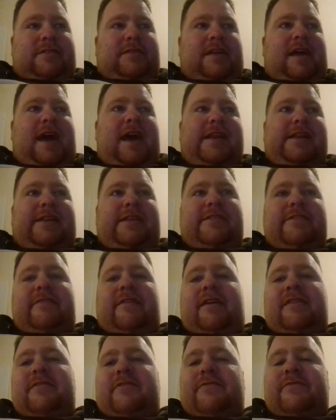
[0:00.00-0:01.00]
the head
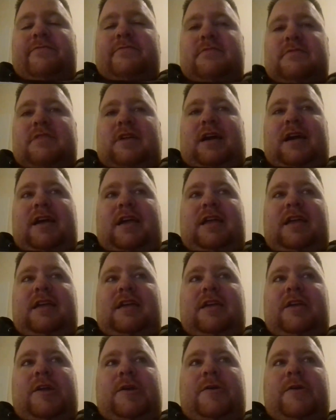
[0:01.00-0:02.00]
design of like
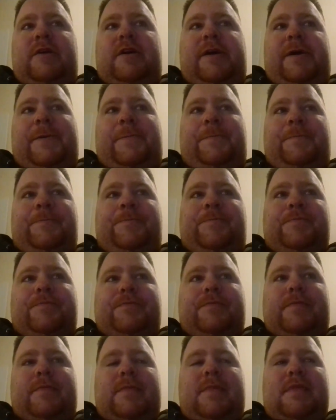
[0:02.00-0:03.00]
the
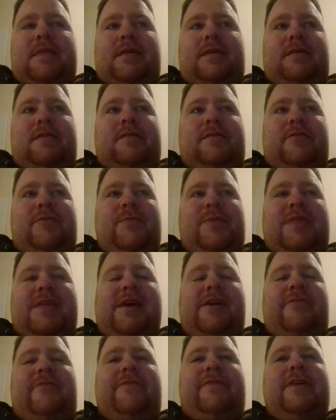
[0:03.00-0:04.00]

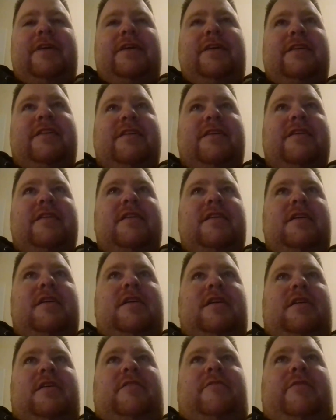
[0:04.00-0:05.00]
Mattel figures,
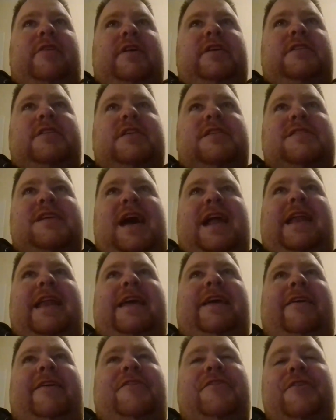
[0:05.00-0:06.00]
which
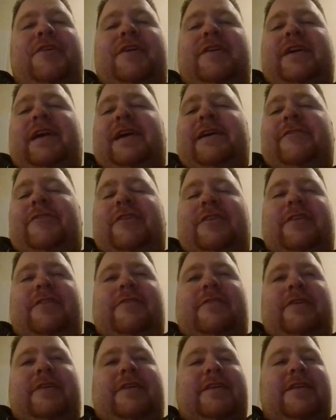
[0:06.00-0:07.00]
sadly I couldn't go because
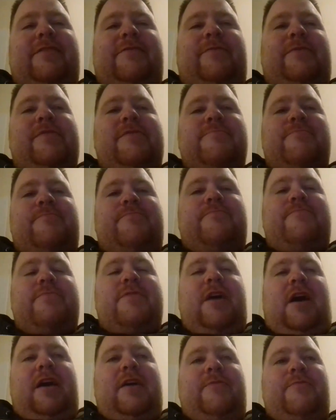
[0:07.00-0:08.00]
of
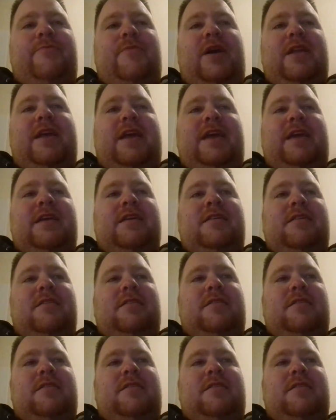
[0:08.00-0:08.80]
like money.